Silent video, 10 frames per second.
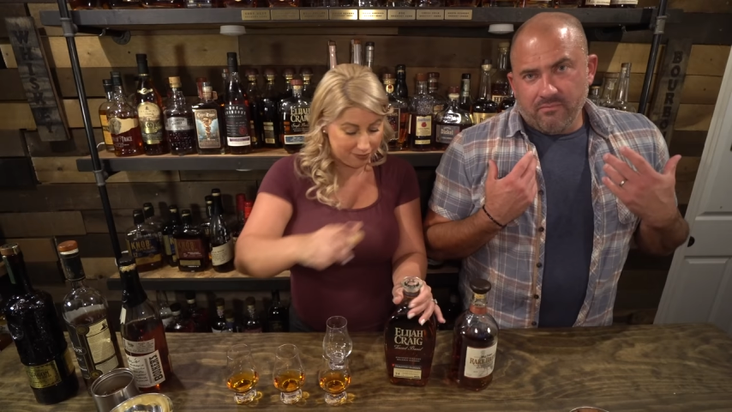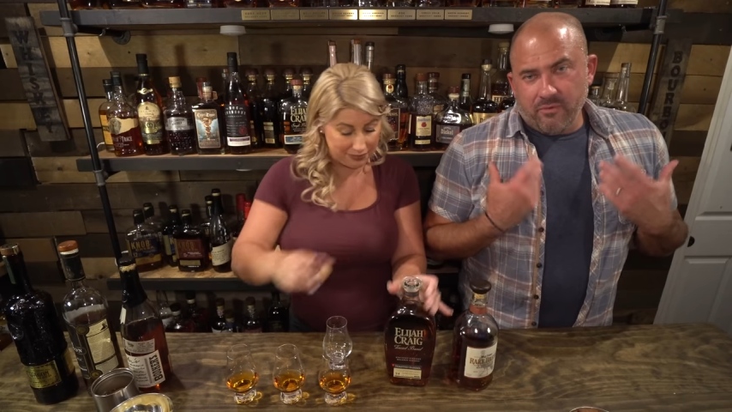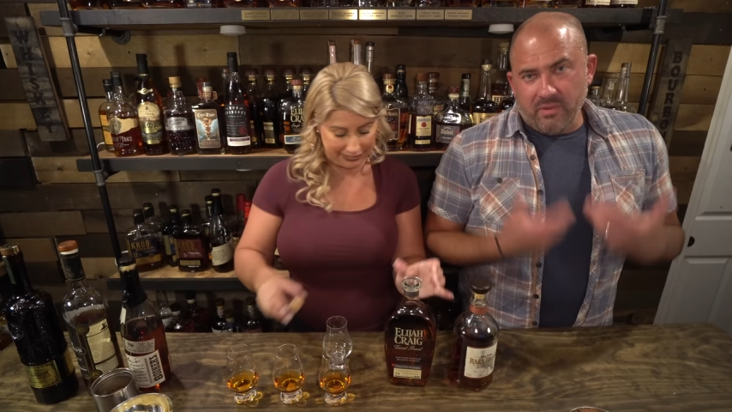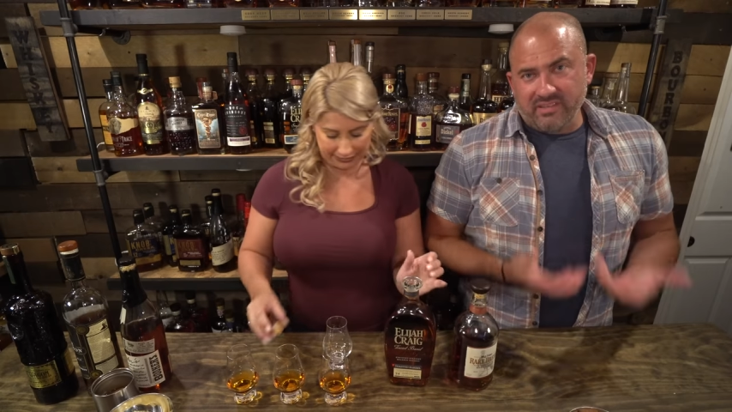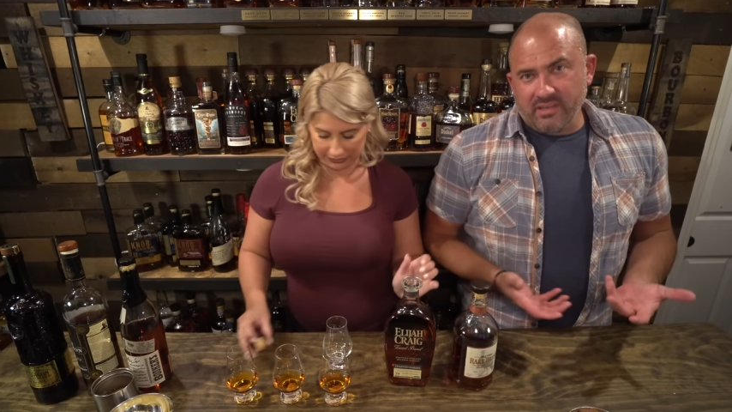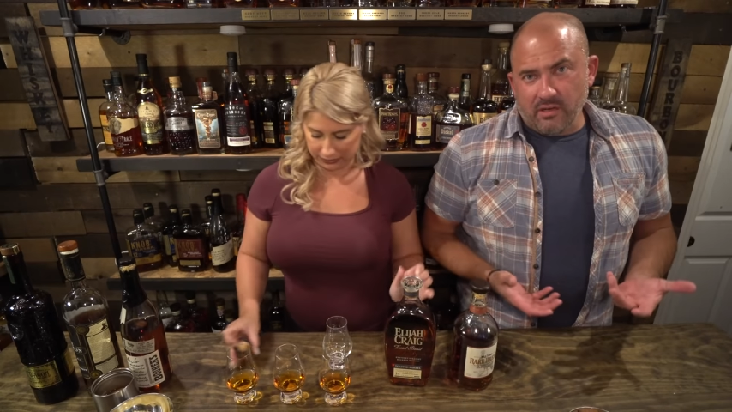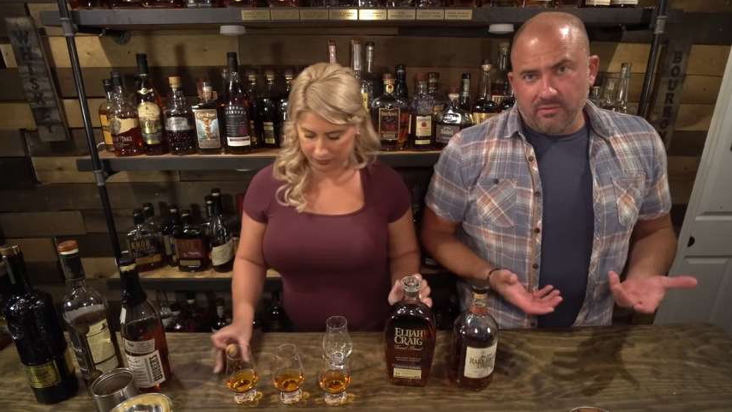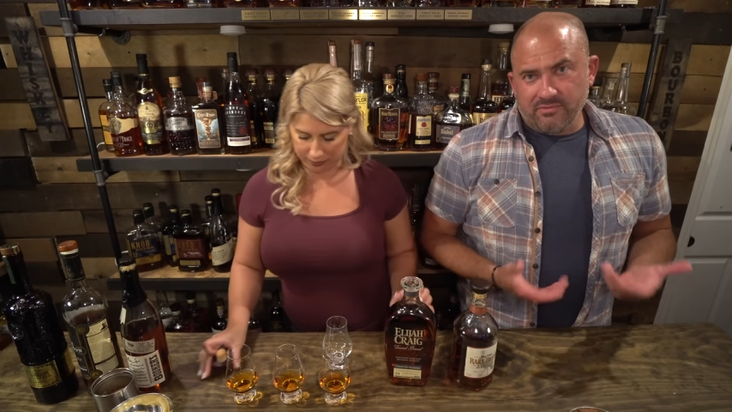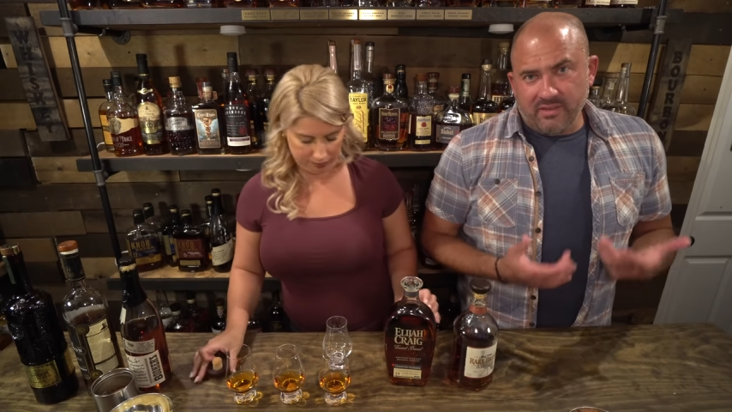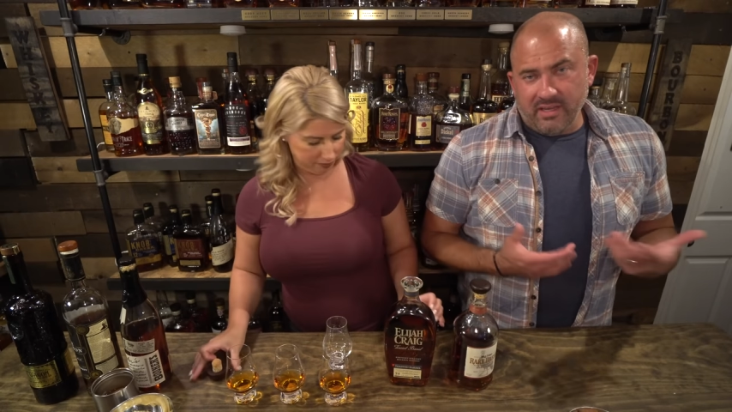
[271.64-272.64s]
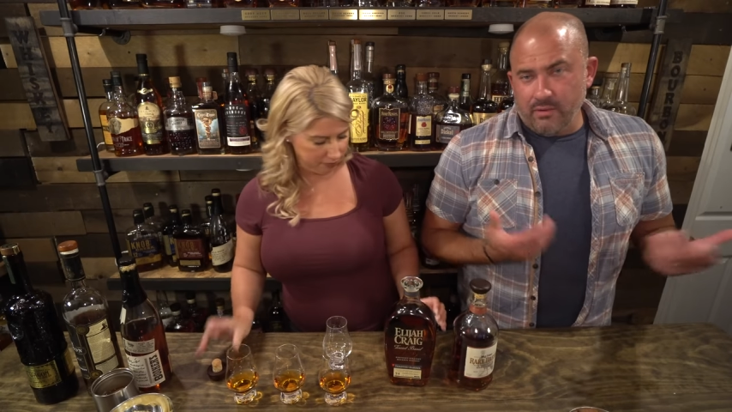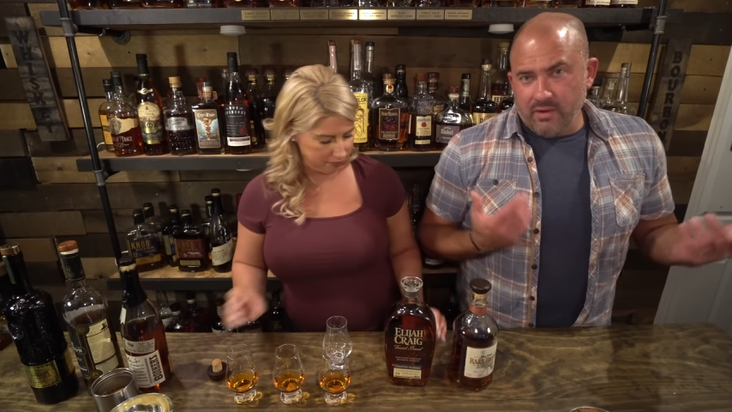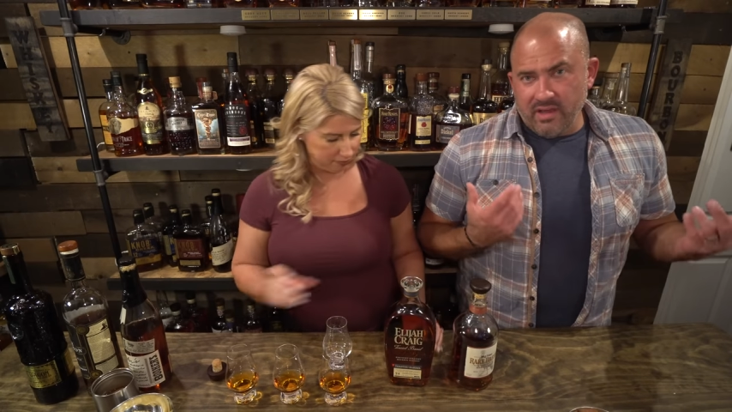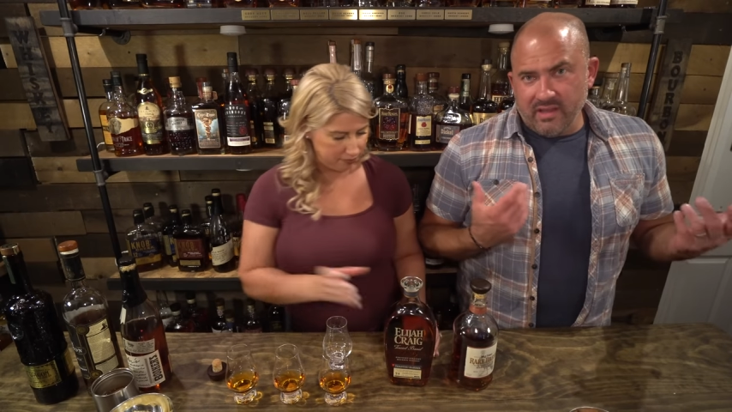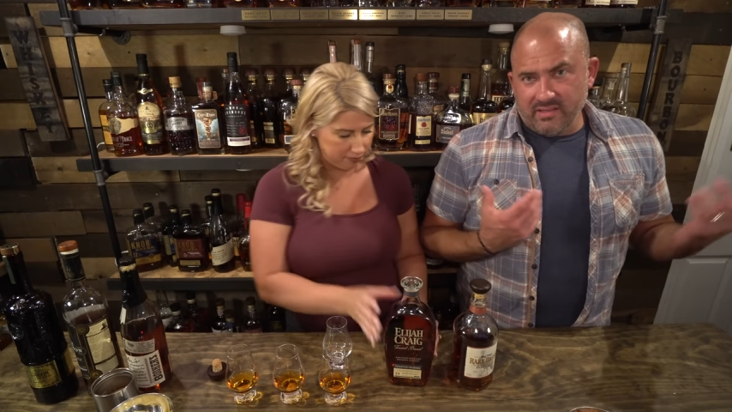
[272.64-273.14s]
Speaker 1: for myself
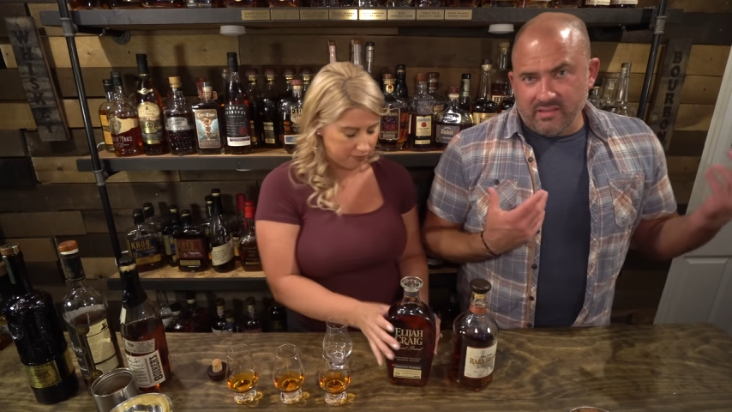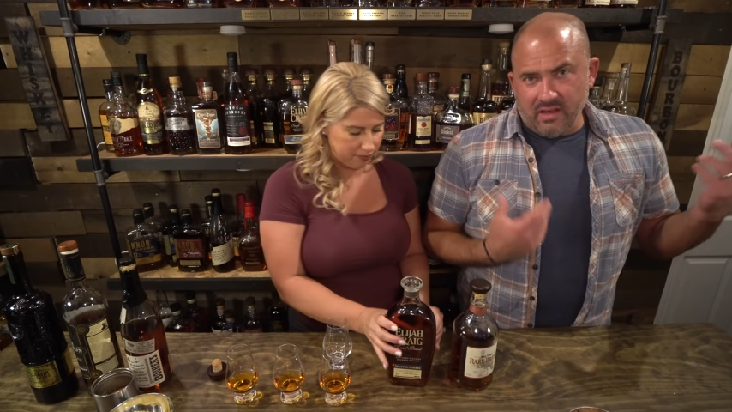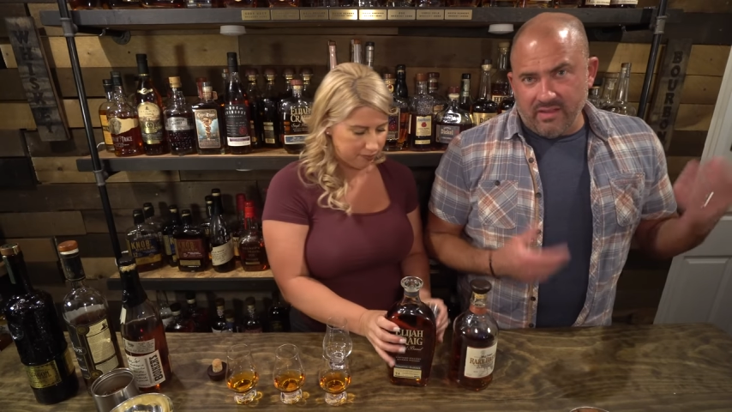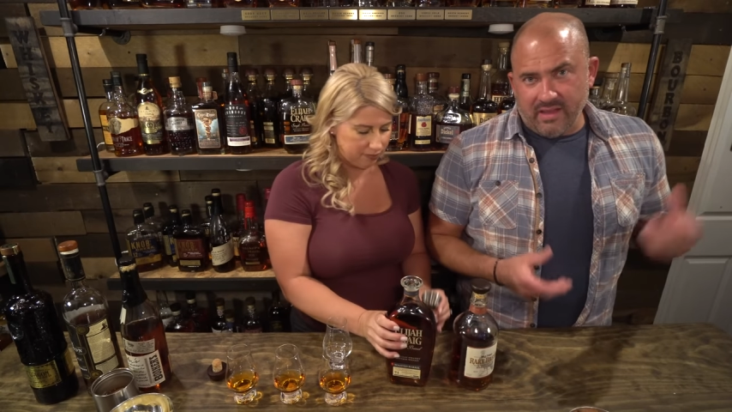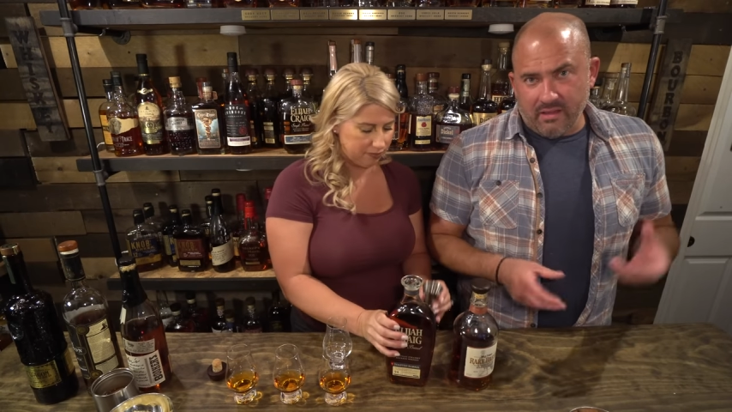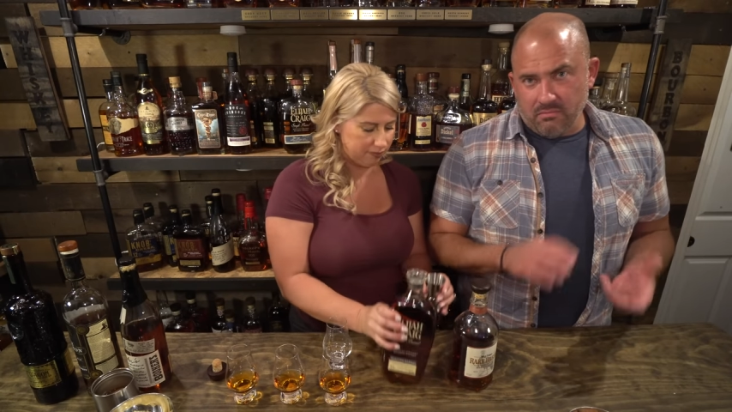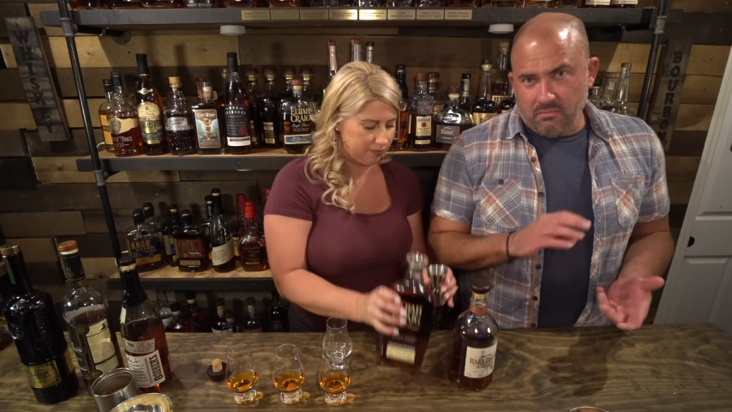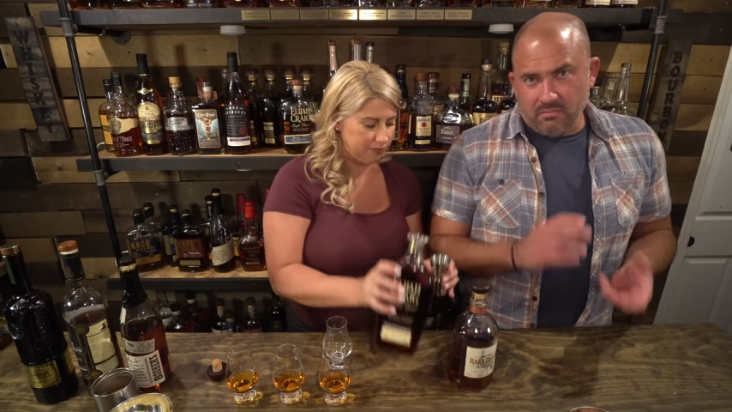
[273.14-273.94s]
anyway, it's not like I'm,